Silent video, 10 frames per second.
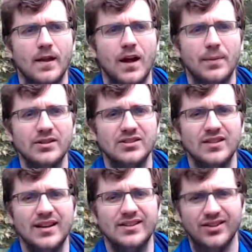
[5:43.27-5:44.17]
I'll post the
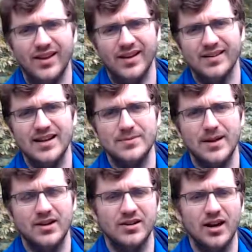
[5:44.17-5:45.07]
link to the
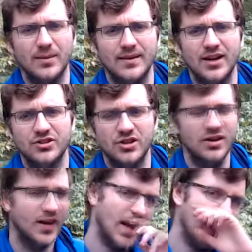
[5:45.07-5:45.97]
SageMaker documentation.